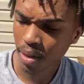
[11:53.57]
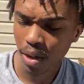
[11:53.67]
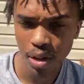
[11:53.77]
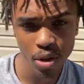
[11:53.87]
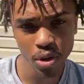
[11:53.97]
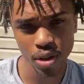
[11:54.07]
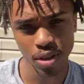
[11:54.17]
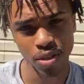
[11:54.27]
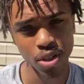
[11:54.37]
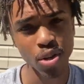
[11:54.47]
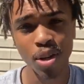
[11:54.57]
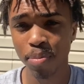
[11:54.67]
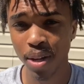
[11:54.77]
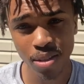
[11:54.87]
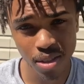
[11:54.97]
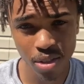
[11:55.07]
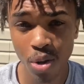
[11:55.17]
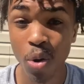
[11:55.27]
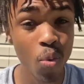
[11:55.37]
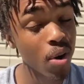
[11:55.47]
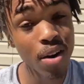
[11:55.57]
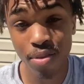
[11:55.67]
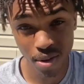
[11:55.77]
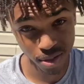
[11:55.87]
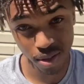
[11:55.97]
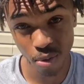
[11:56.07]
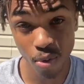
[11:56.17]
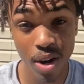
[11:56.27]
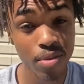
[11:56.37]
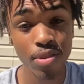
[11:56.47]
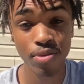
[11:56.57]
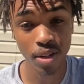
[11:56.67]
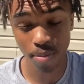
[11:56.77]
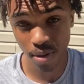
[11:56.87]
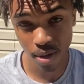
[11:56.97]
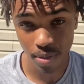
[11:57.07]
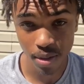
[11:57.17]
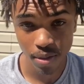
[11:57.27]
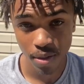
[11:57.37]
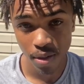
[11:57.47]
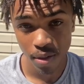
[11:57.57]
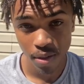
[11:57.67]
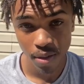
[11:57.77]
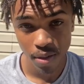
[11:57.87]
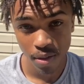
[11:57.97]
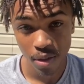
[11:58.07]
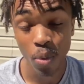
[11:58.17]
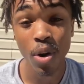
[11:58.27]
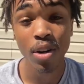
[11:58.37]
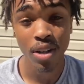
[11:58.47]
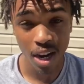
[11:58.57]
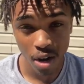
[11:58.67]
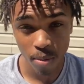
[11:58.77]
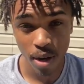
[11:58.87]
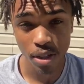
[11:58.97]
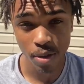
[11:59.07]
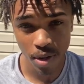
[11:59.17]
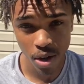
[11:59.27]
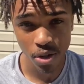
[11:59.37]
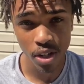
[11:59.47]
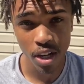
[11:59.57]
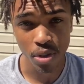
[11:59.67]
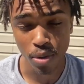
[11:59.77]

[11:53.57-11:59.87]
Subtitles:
the stony places, wherever it fell upon, man. The word of Yahweh by Hashem Yahweh Shah is going to